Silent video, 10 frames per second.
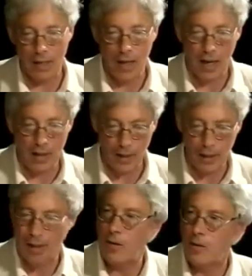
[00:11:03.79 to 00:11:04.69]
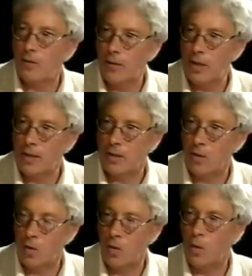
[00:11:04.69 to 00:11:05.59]
is a kind of a close
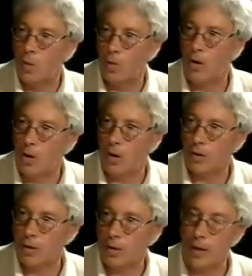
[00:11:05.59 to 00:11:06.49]
fit or not.